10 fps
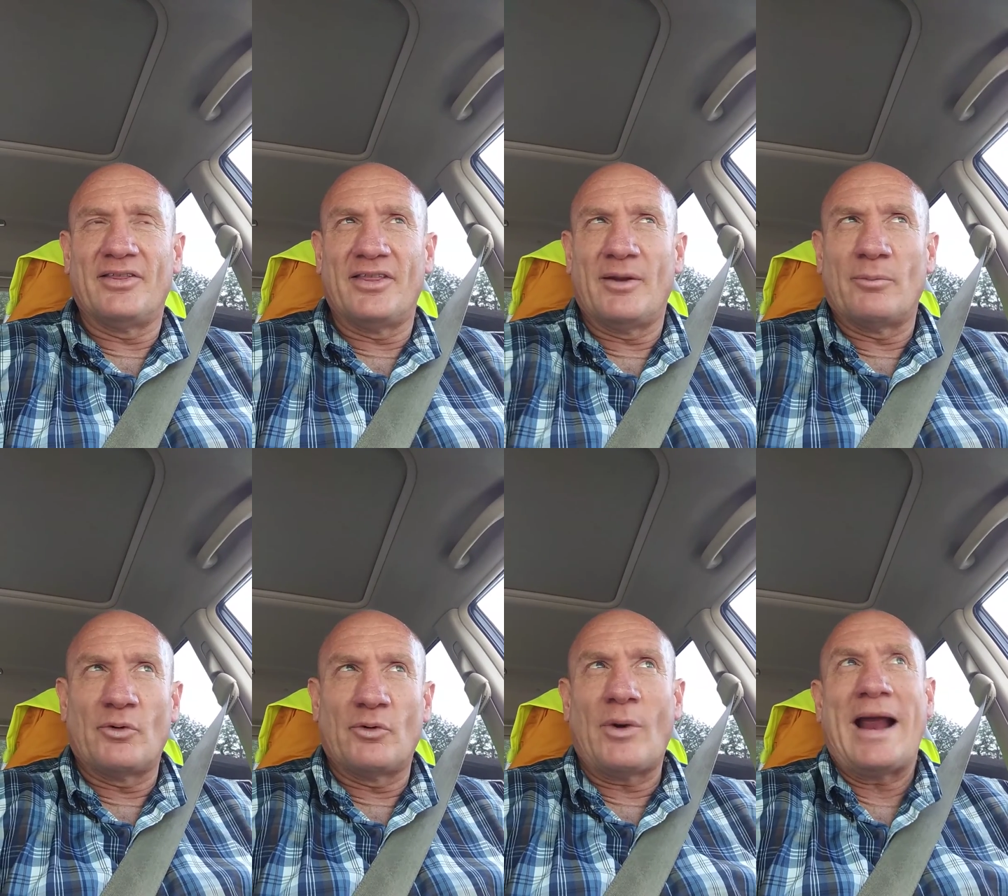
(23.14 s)

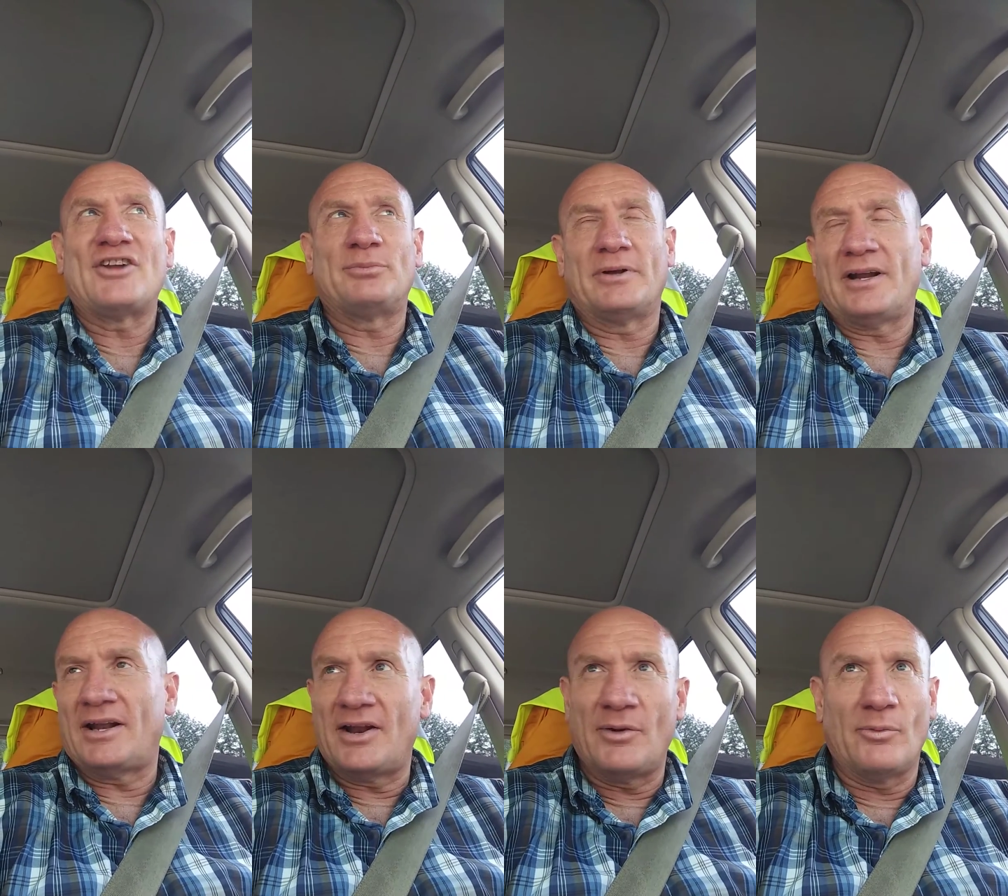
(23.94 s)
them grasp it,
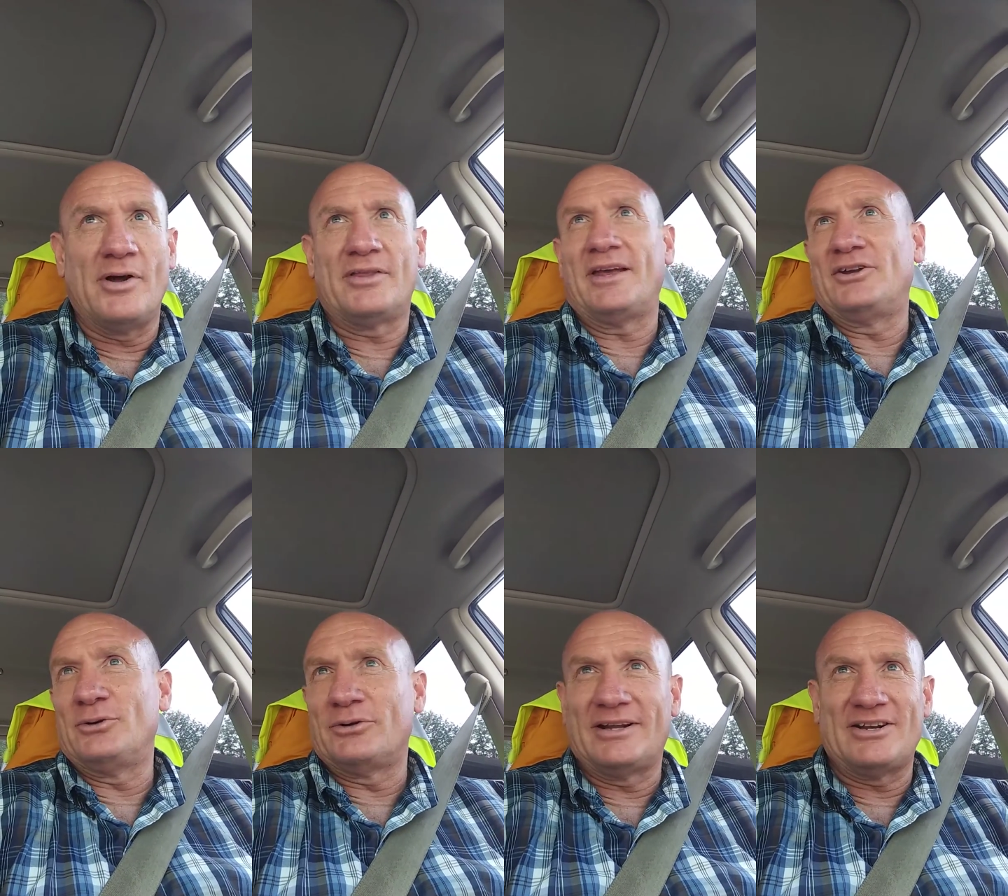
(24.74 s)
and then what they
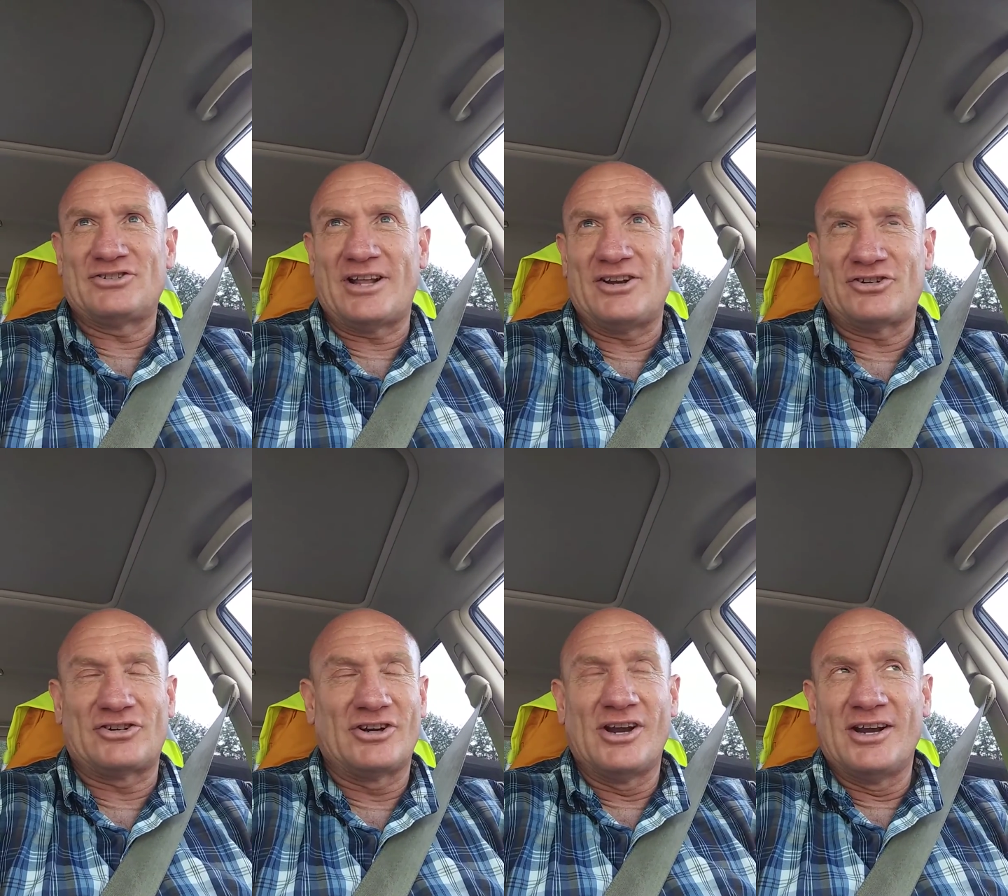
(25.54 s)
do with it, they
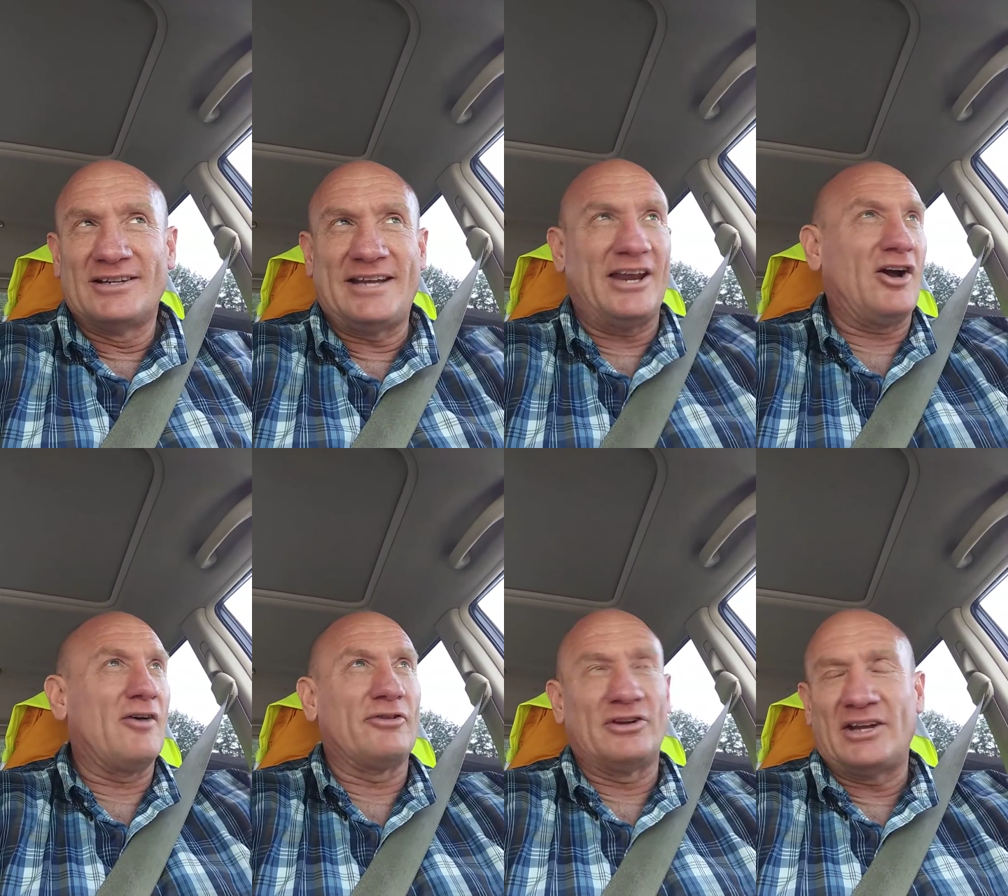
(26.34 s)
just take
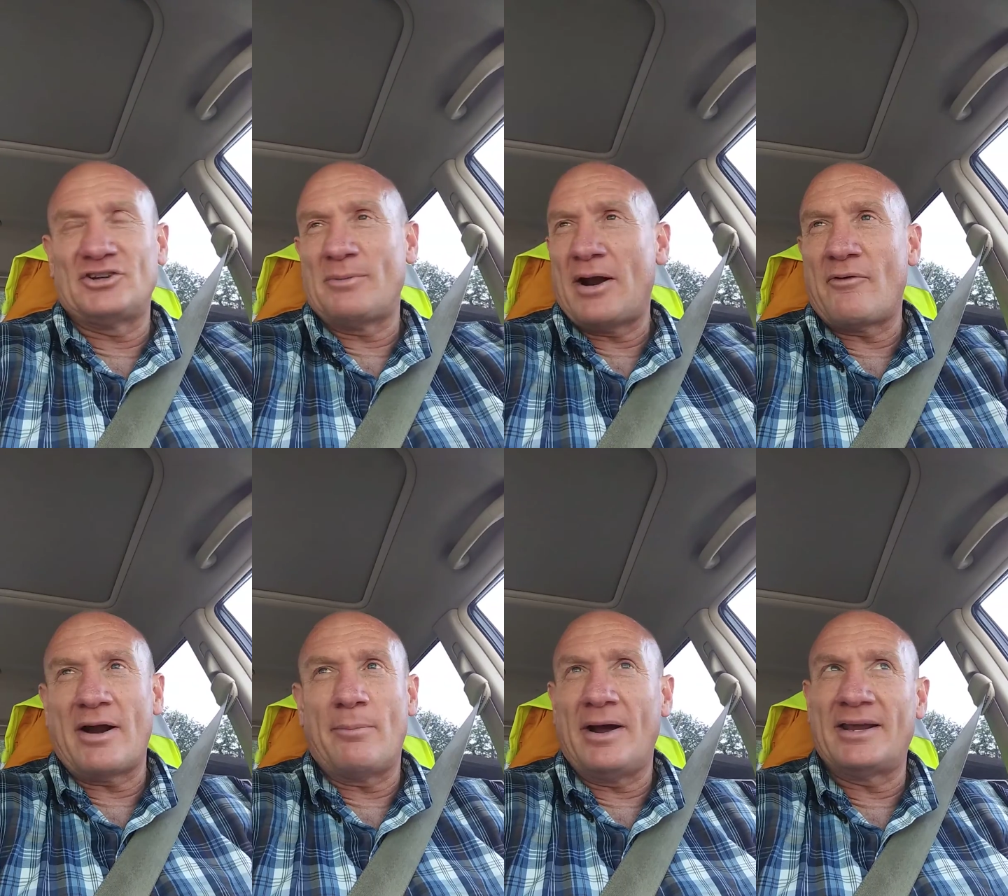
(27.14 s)
off with it. Teaching them how to
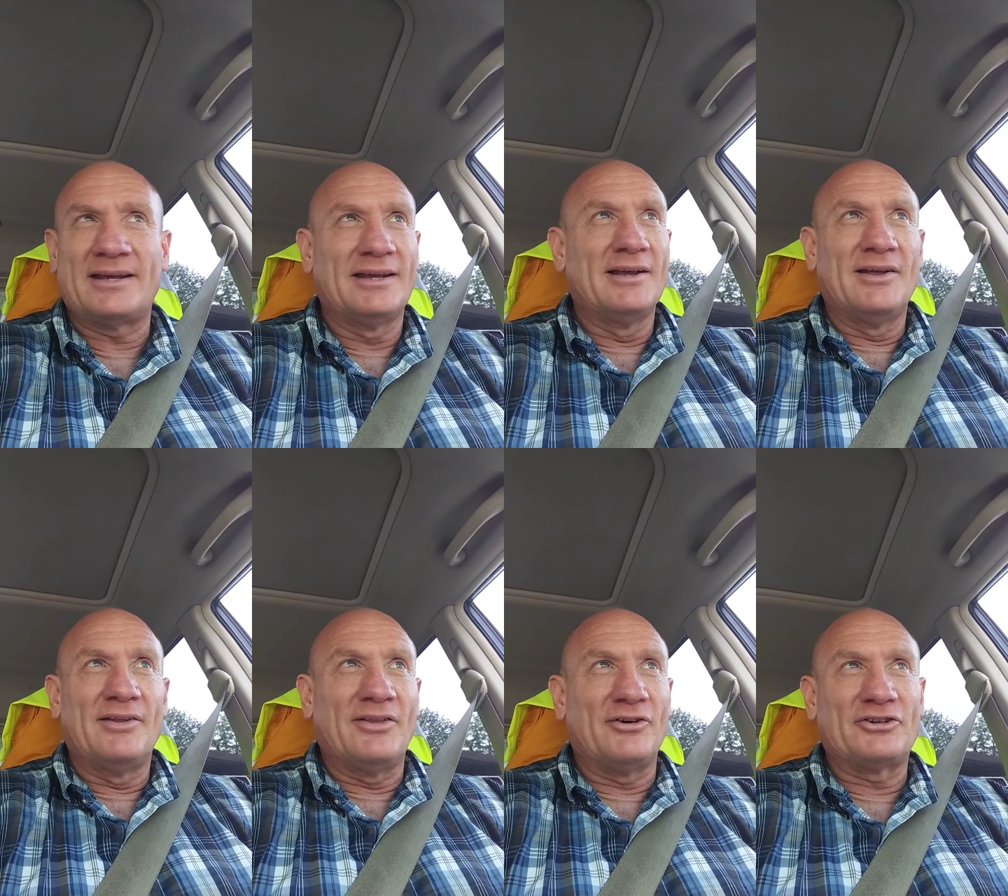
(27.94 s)
ride a bike,
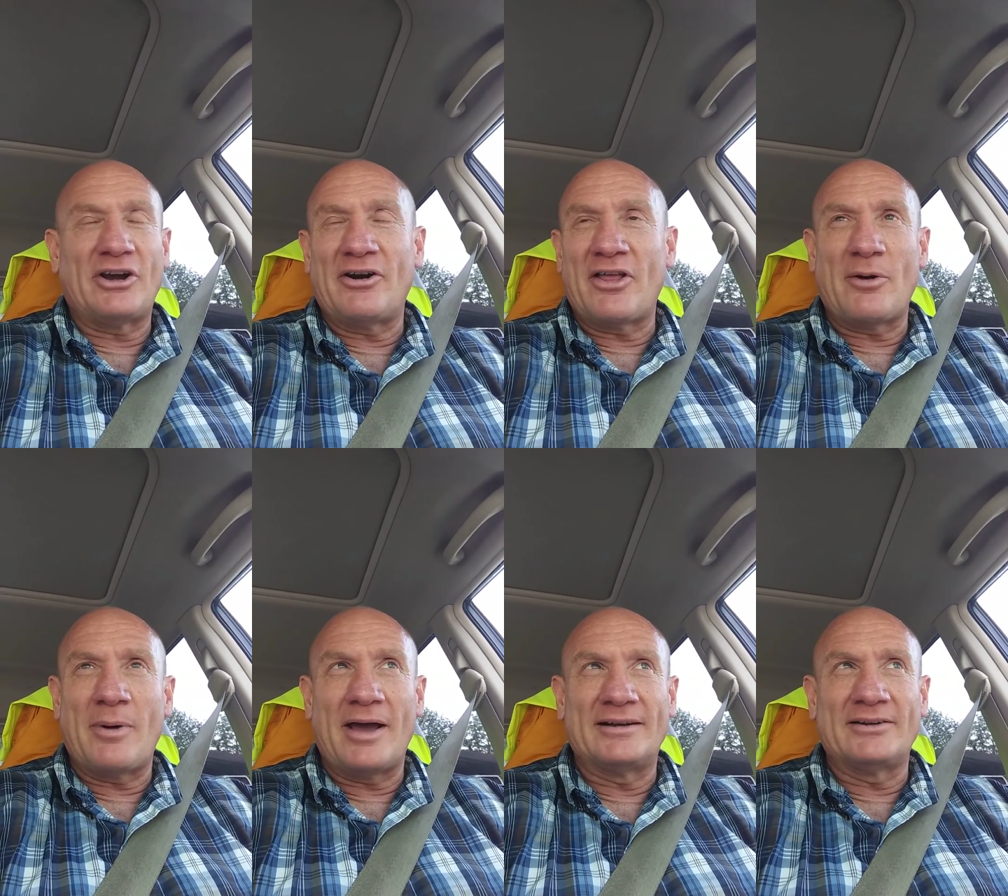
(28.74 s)
they're scared out of their
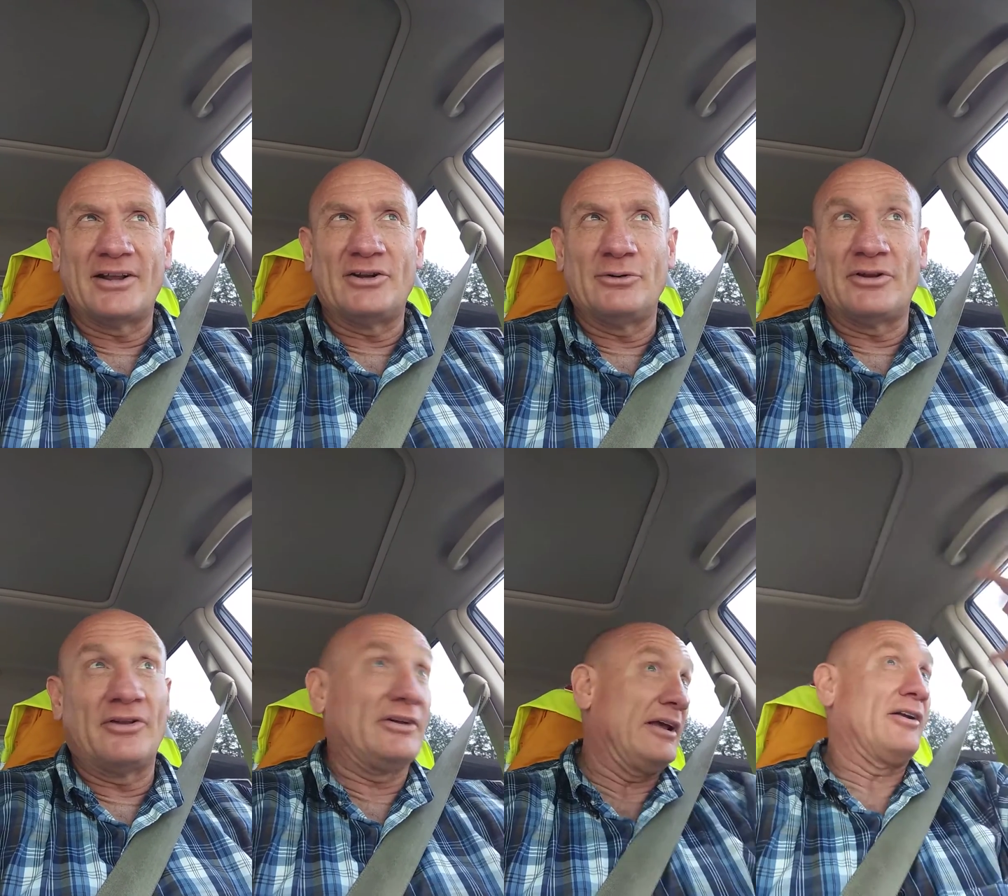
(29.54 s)
mind until they do it,
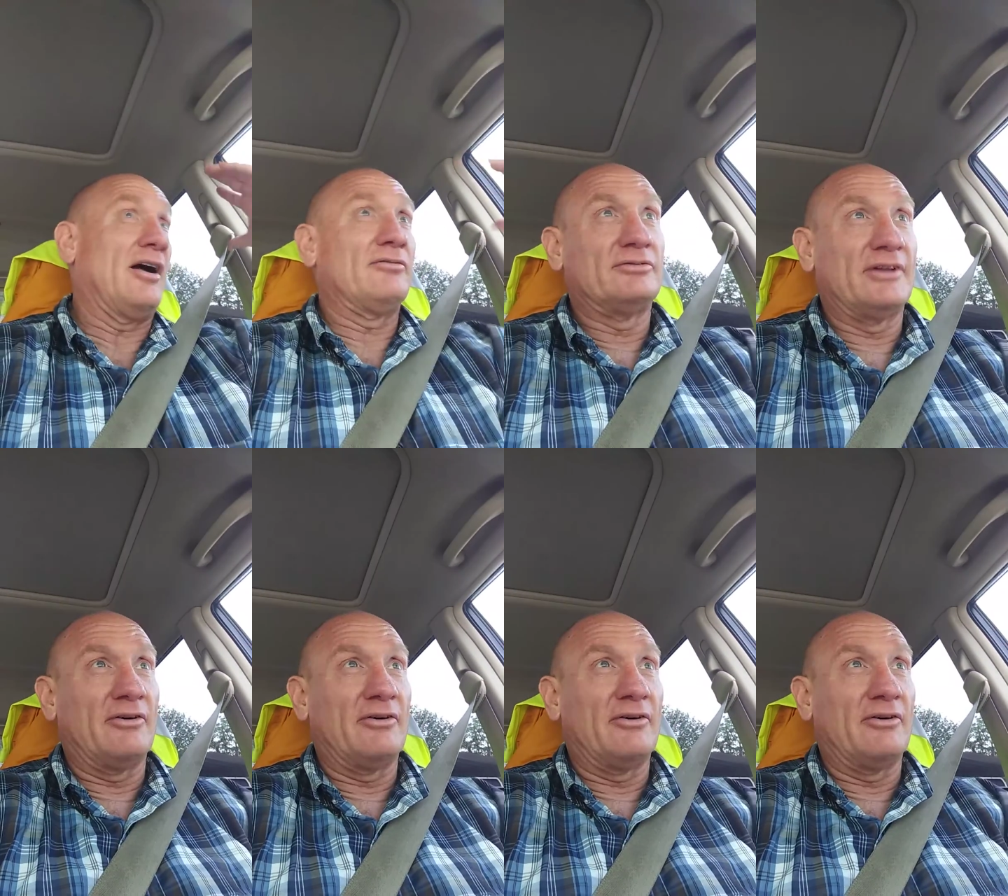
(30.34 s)
then they're taking off.